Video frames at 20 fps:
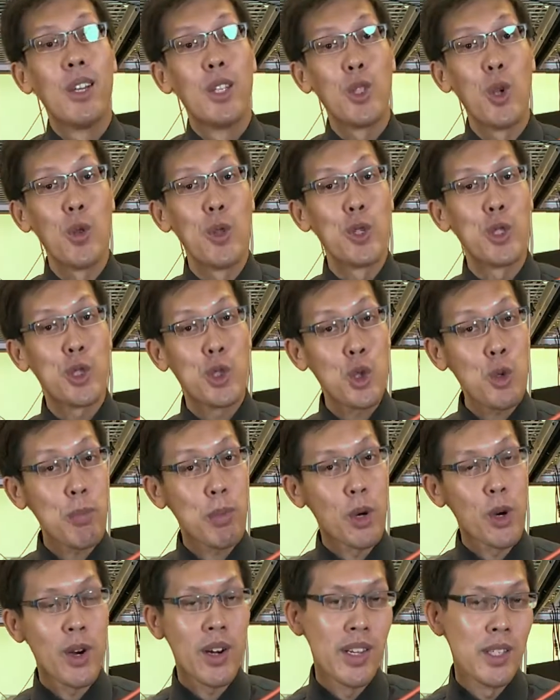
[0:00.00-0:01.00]
So the
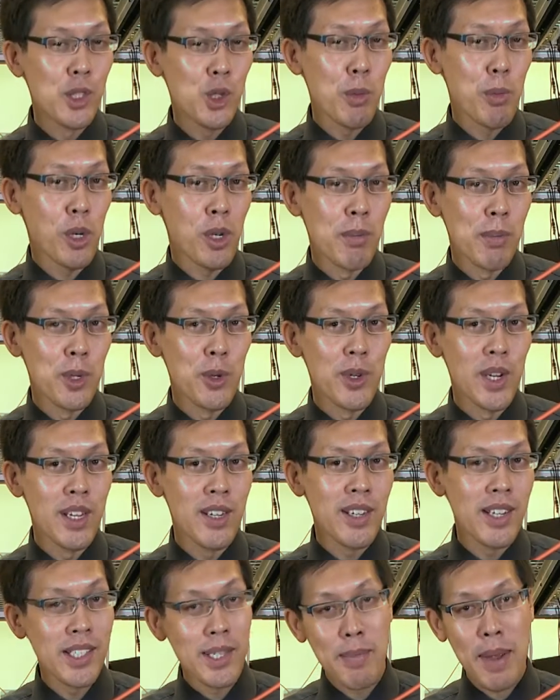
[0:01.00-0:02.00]
super in
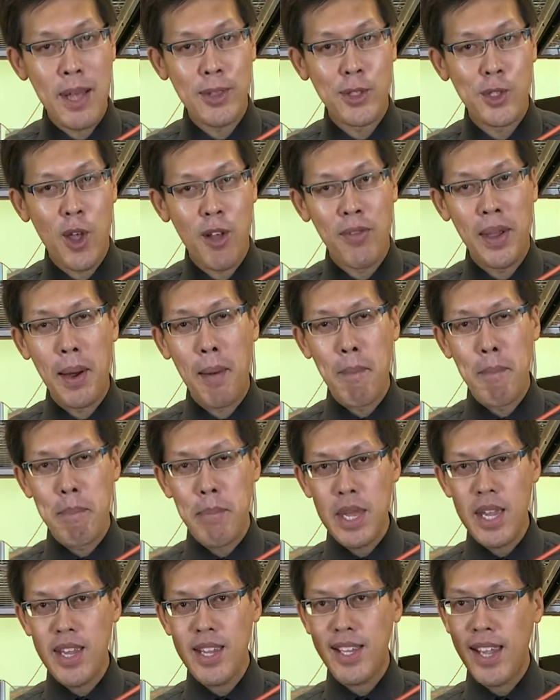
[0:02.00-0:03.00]
supercomputing is about solving
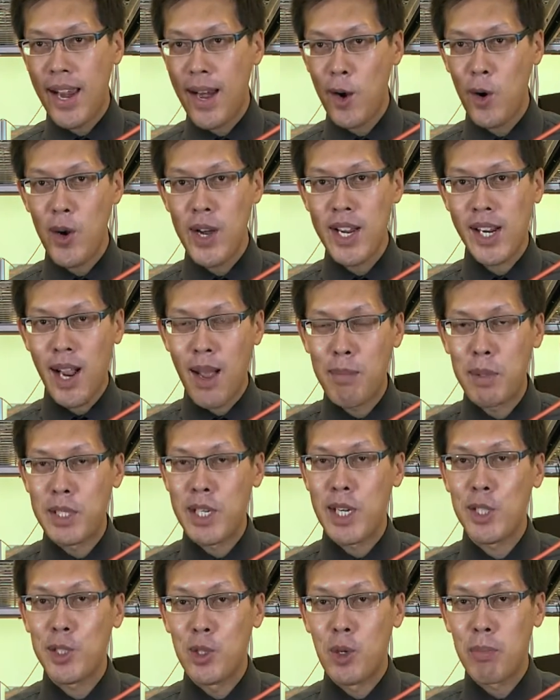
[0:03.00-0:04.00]
big, hairy
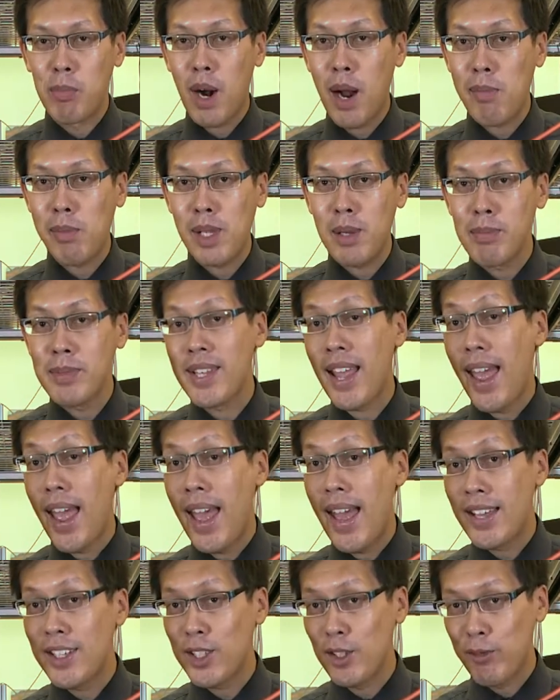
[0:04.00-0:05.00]
computational problems
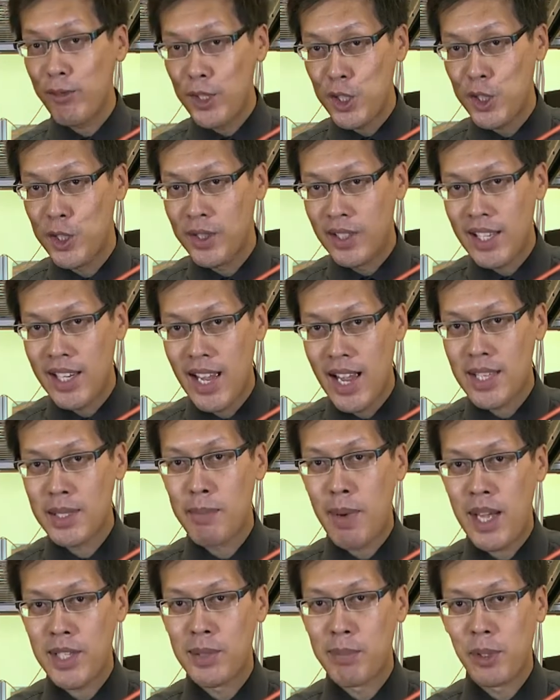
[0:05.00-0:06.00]
as efficiently as
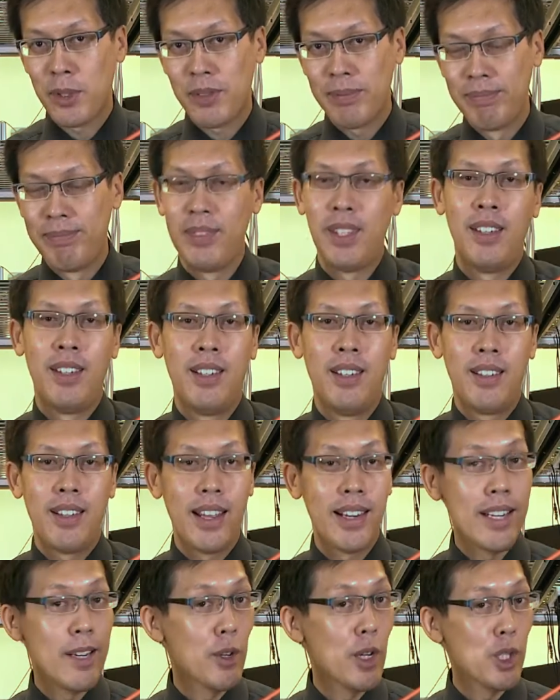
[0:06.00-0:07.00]
possible.
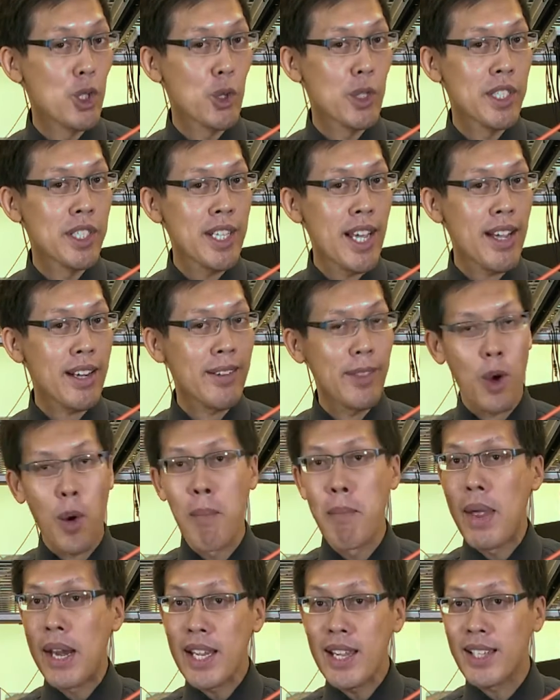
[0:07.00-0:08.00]
And here at Georgia Tech, there are
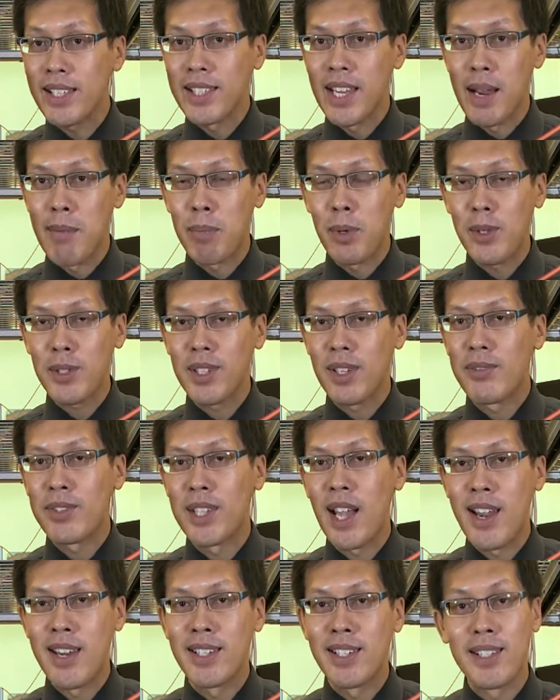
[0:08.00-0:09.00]
many examples of
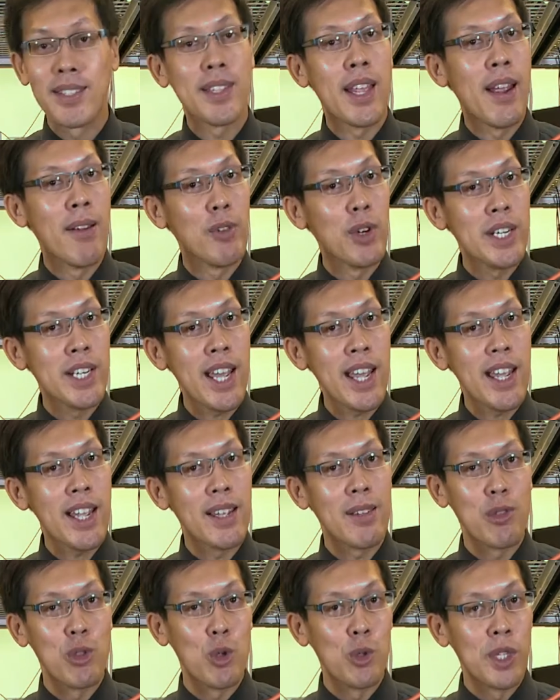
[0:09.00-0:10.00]
scientists every
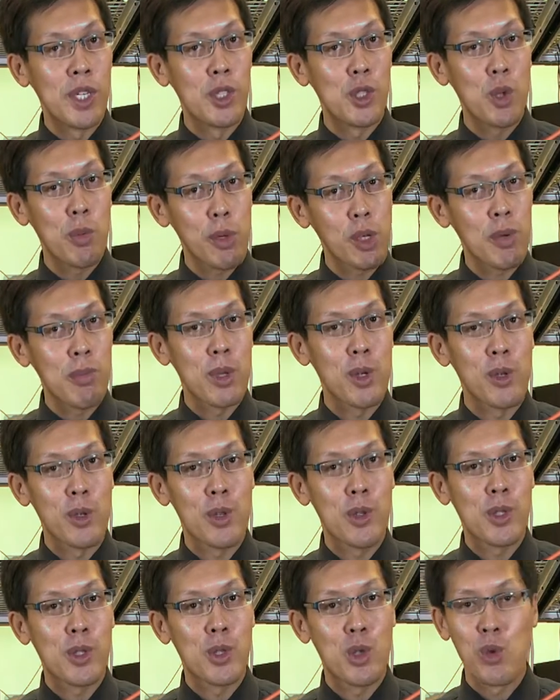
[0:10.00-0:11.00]
day using
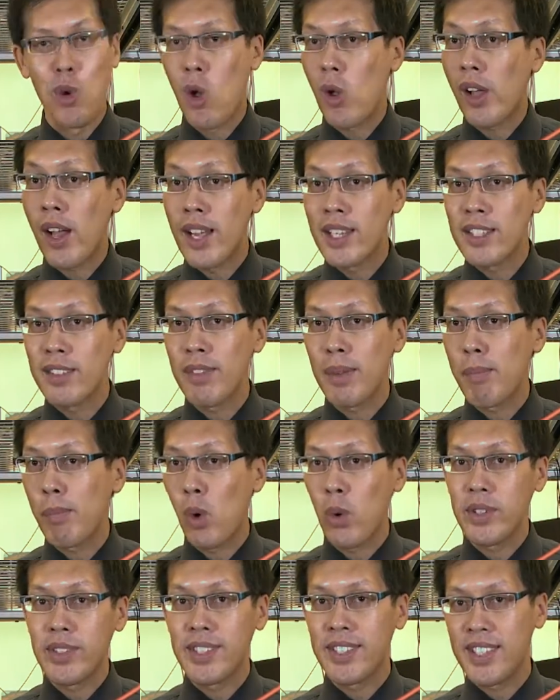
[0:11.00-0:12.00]
supercomputers to do all kinds of
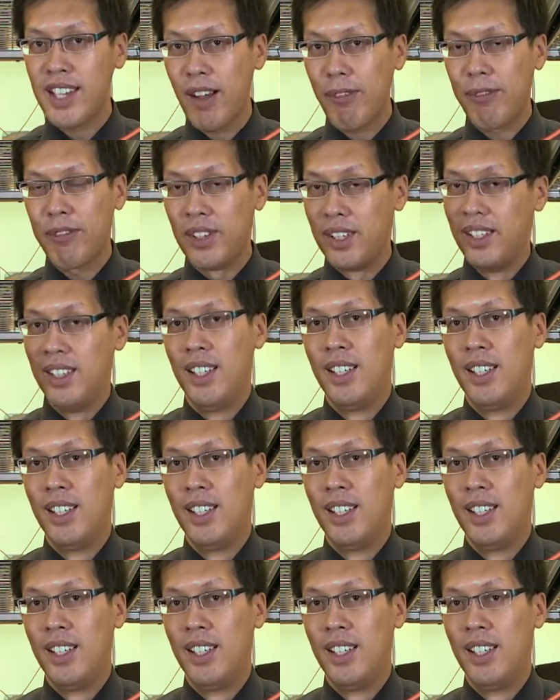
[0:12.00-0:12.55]
important stuff.